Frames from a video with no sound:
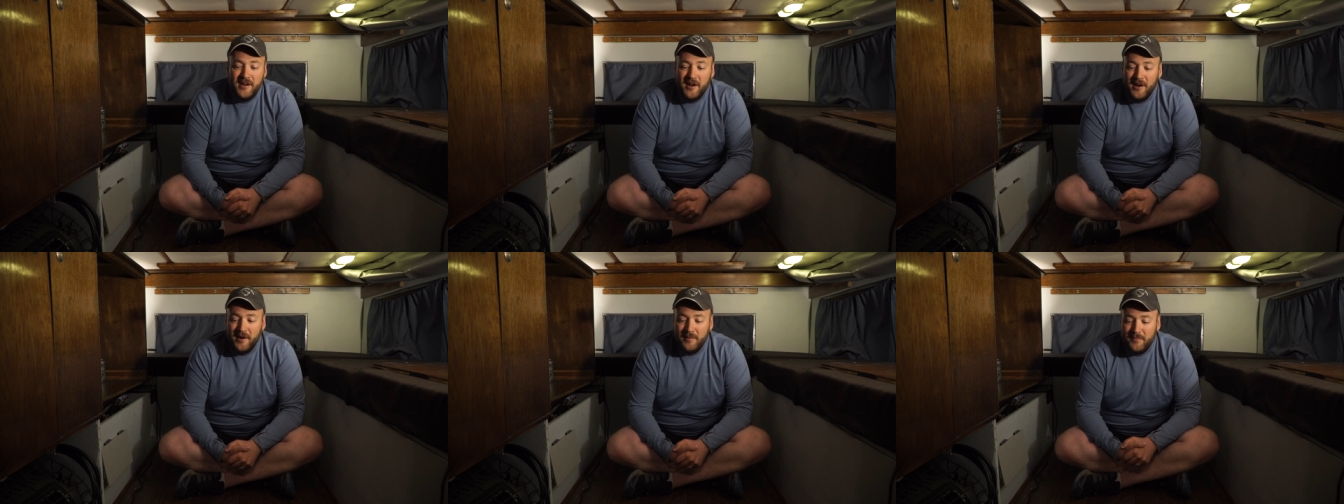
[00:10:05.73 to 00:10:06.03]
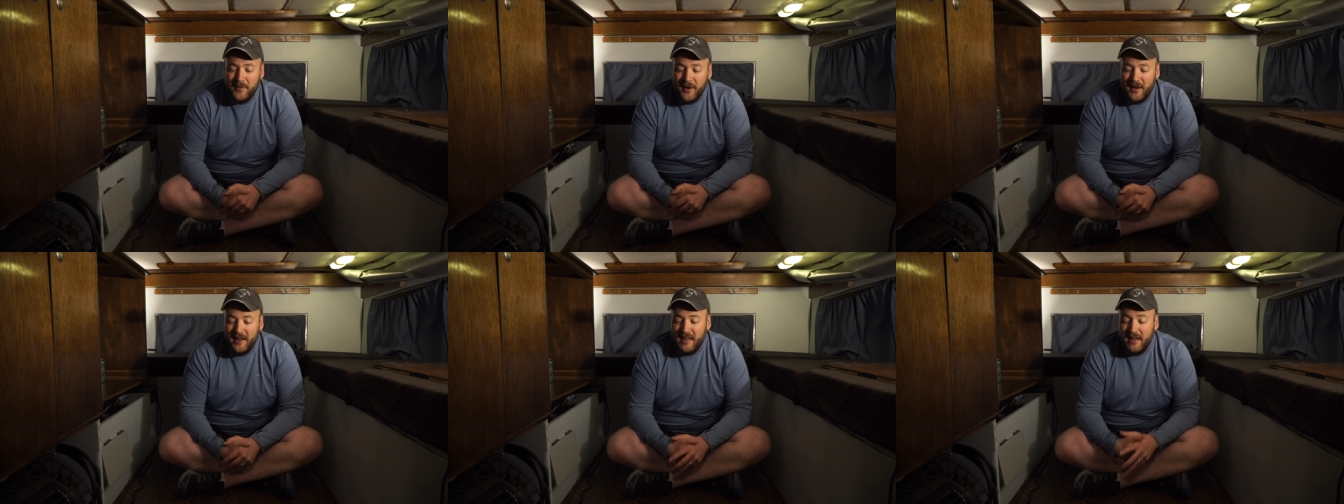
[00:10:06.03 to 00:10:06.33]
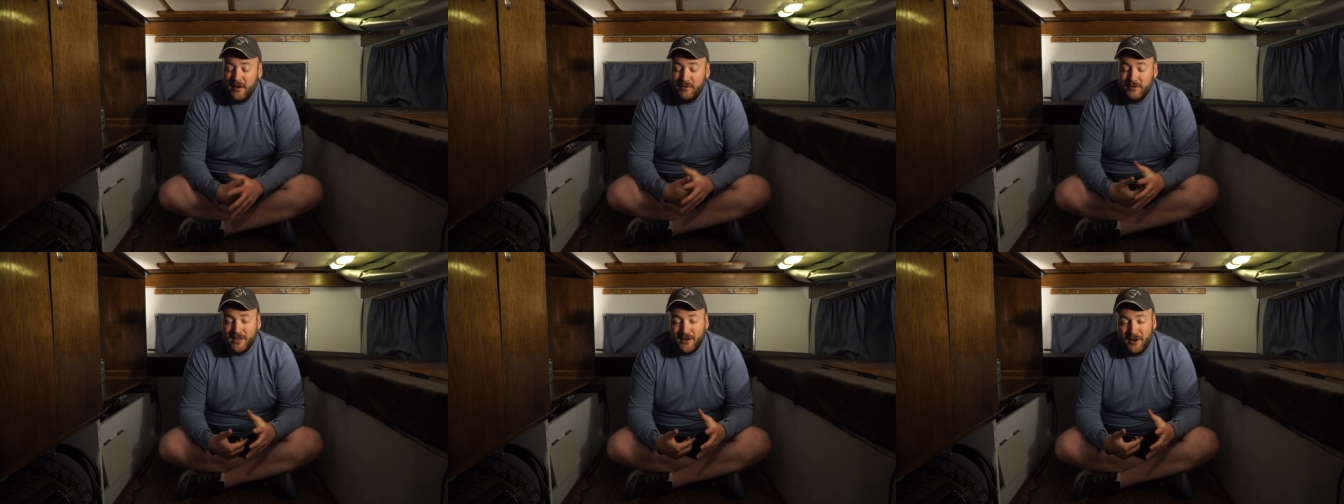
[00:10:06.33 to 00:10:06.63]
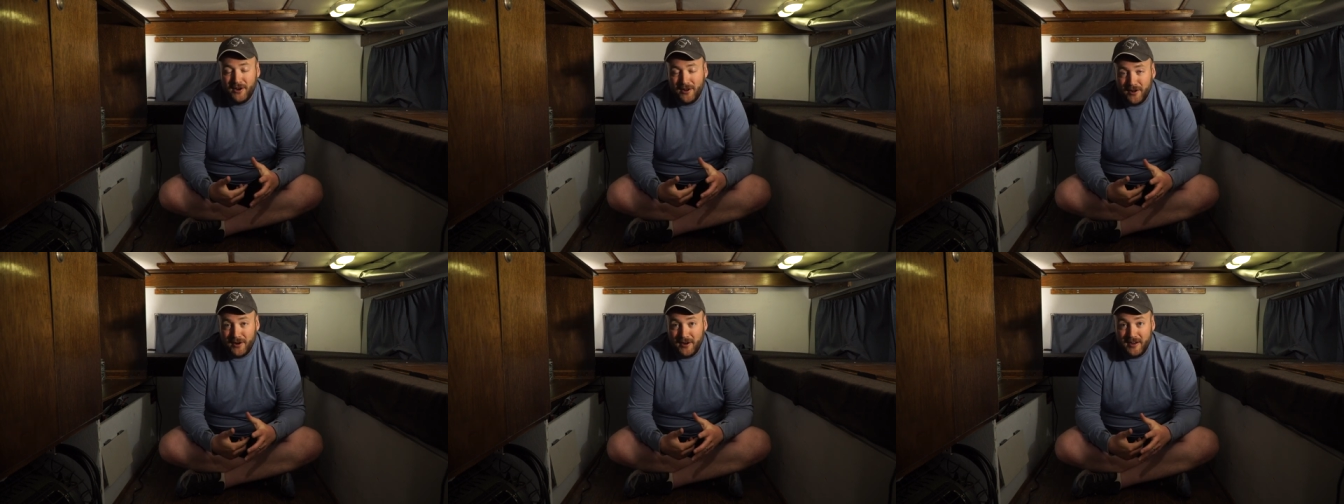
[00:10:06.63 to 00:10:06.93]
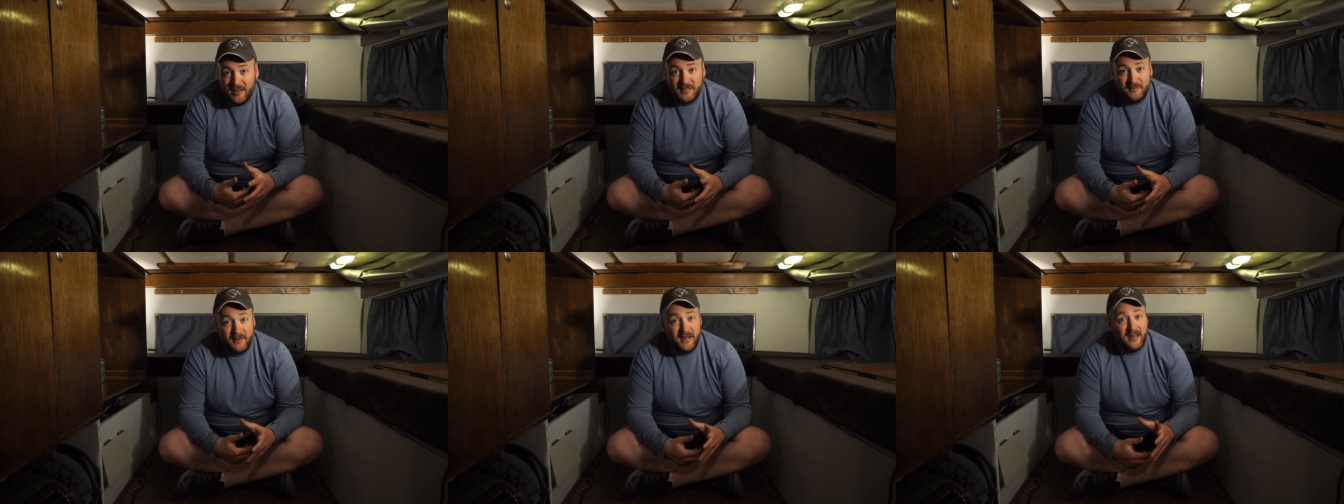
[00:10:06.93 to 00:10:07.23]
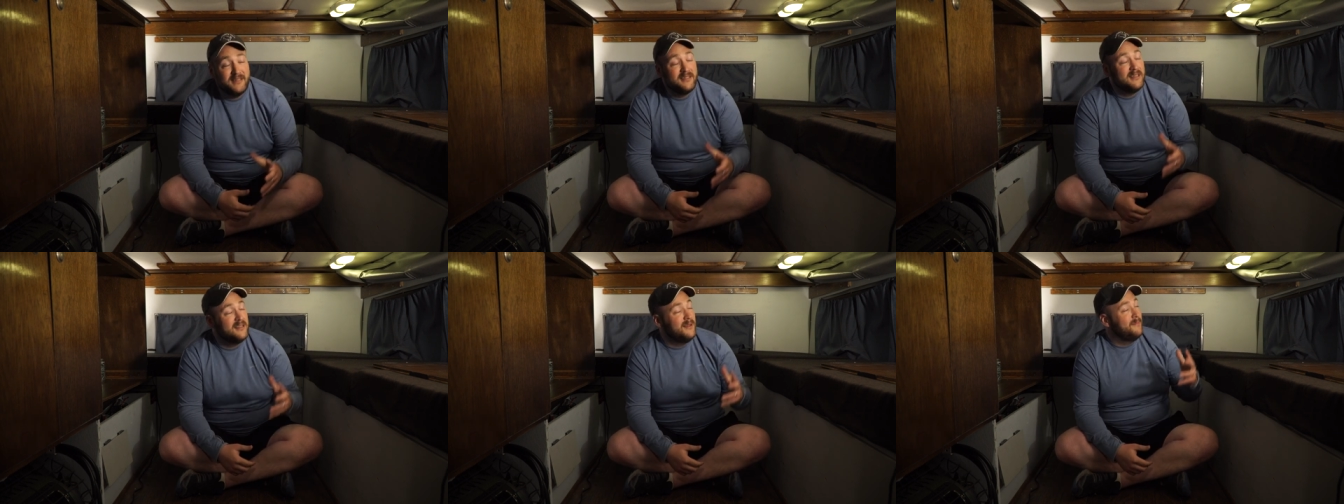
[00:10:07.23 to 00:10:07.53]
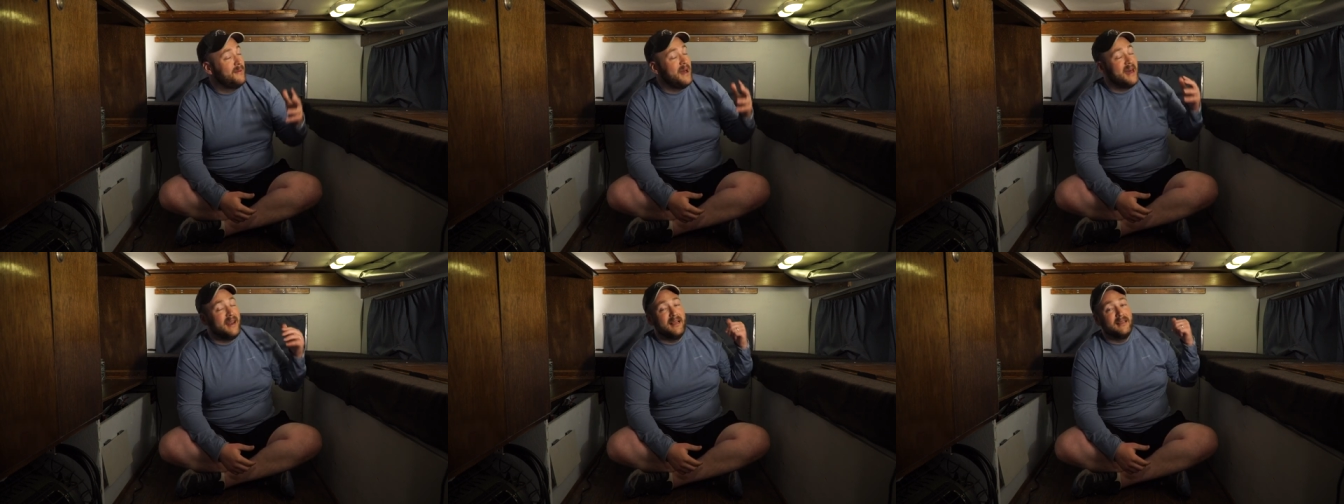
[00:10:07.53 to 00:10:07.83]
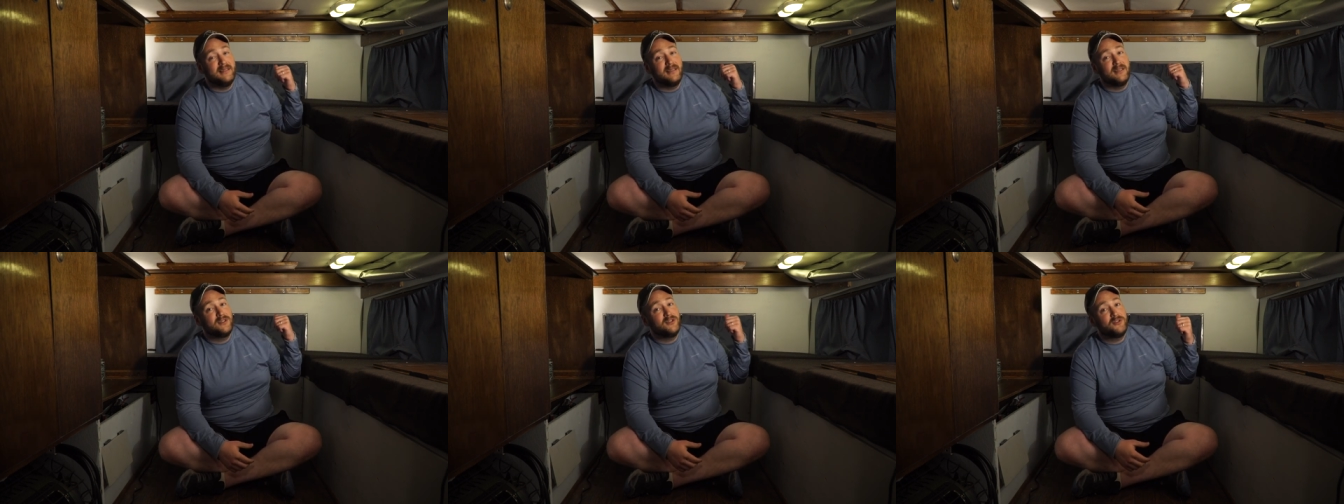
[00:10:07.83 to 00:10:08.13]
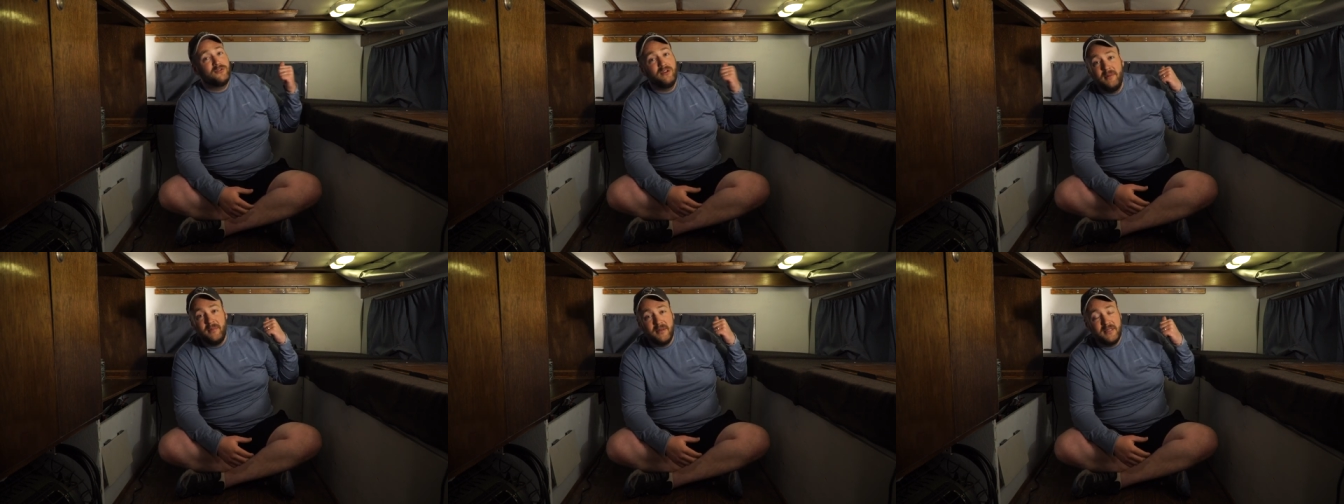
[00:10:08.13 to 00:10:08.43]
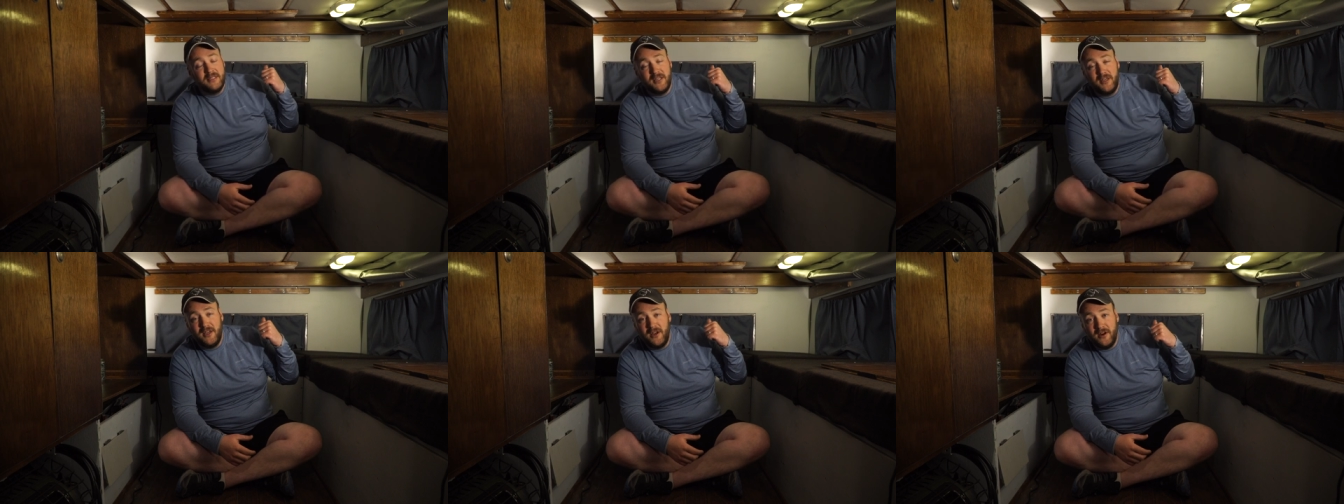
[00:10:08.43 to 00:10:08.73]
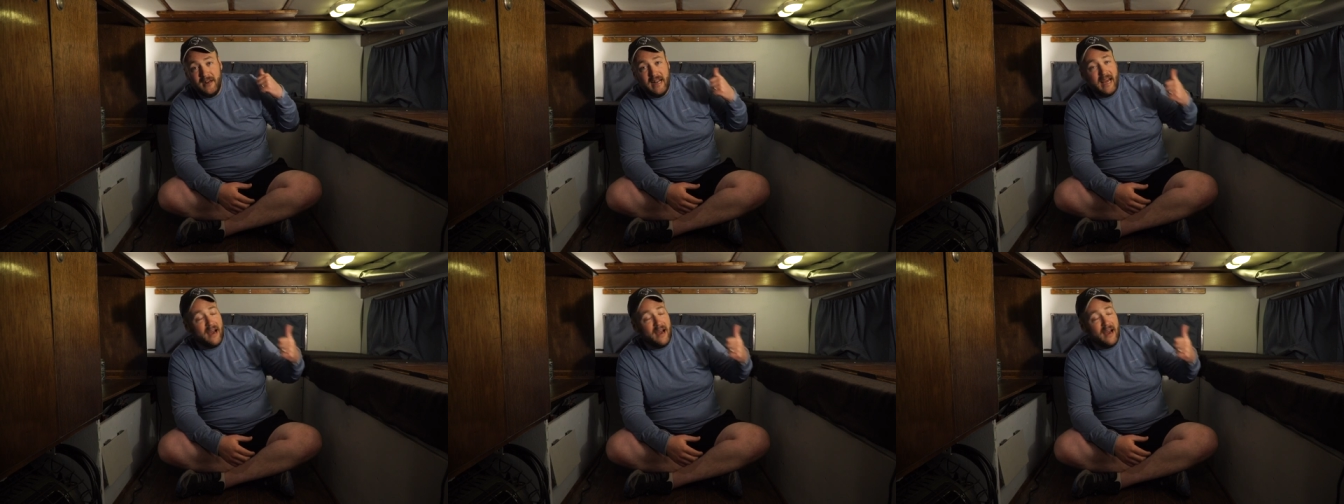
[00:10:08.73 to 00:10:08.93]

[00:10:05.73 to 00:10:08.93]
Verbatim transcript: Uh, but it was a good learning experience. The bed is extremely secure.